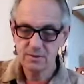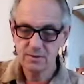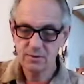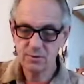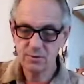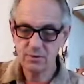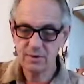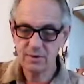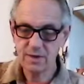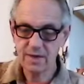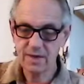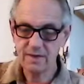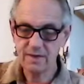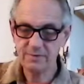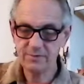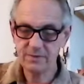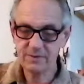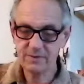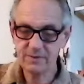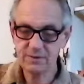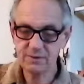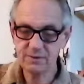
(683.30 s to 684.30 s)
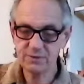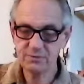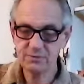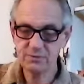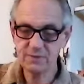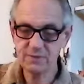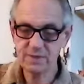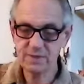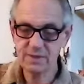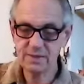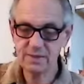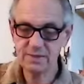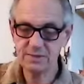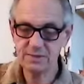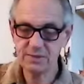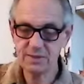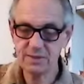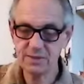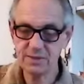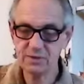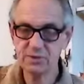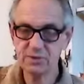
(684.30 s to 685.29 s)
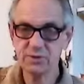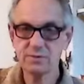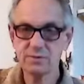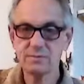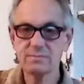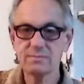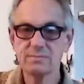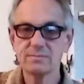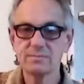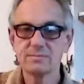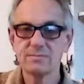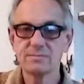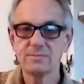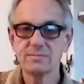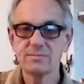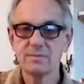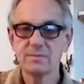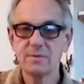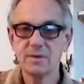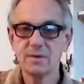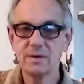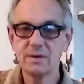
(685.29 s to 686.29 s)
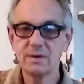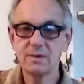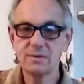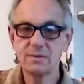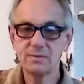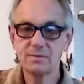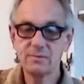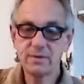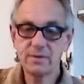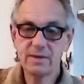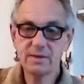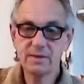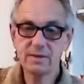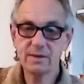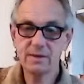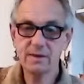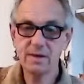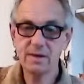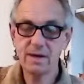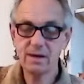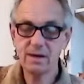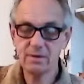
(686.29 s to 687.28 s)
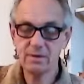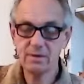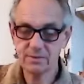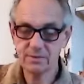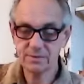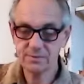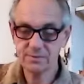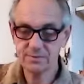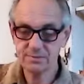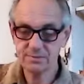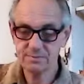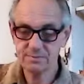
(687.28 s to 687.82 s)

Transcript: or effortless relaxation in the waking hours.